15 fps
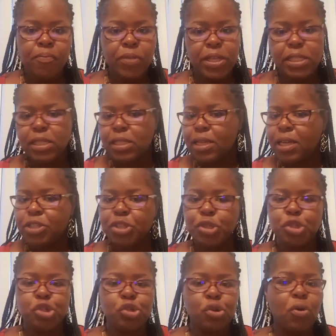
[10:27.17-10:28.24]
This is not
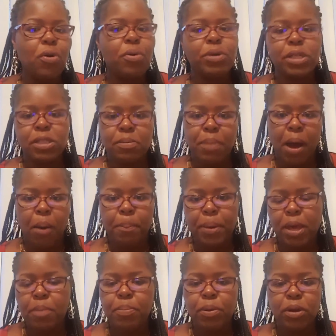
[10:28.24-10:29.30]
just stories about
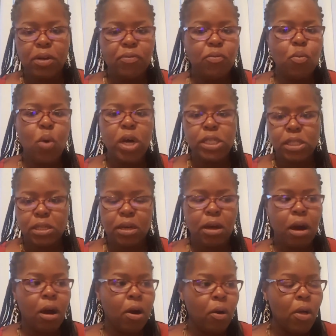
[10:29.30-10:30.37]
people of once
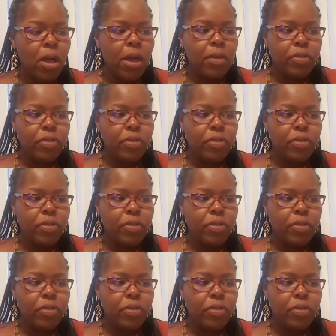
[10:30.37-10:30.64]
ago.